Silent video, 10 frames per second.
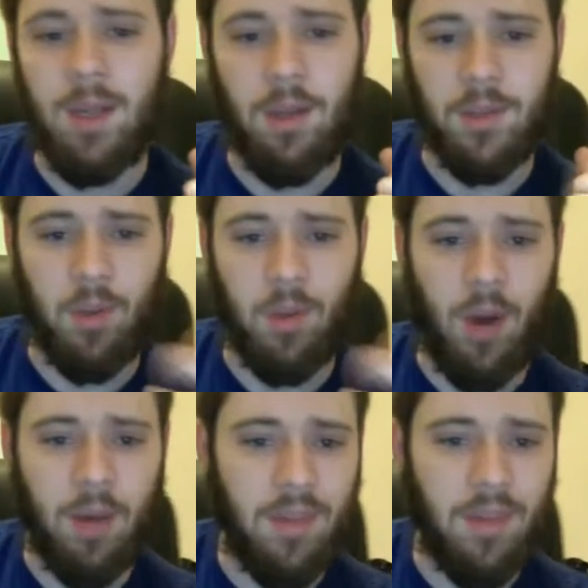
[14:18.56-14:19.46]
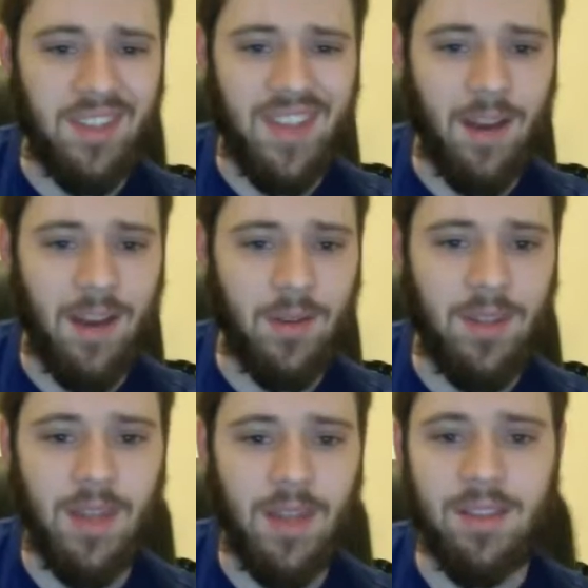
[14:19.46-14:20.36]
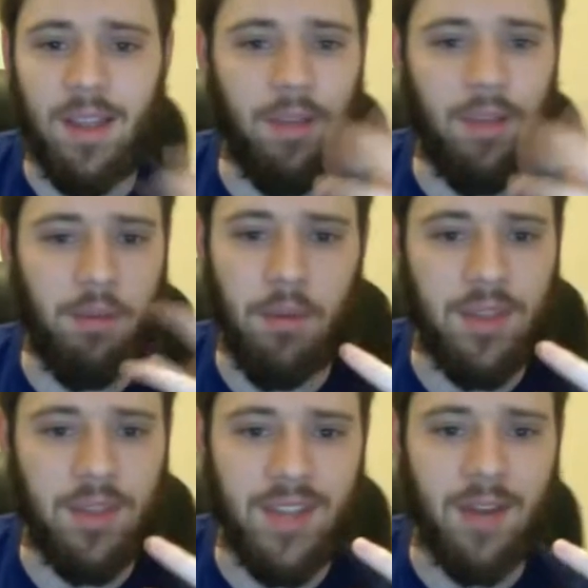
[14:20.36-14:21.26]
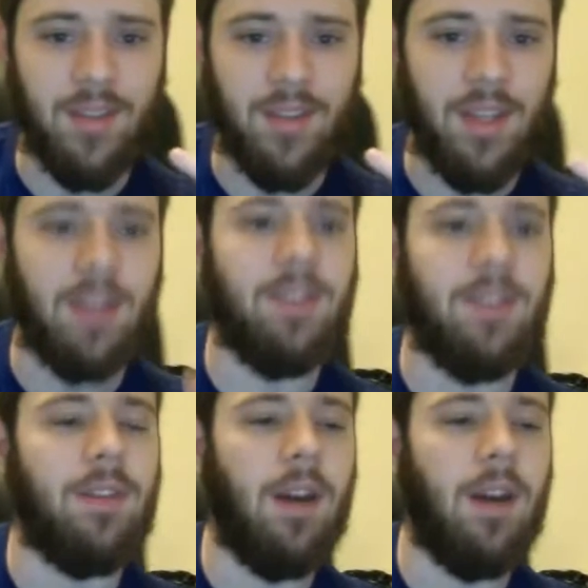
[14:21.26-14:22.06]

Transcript: squatting with a staggered stance, deadlifting with a staggered stance,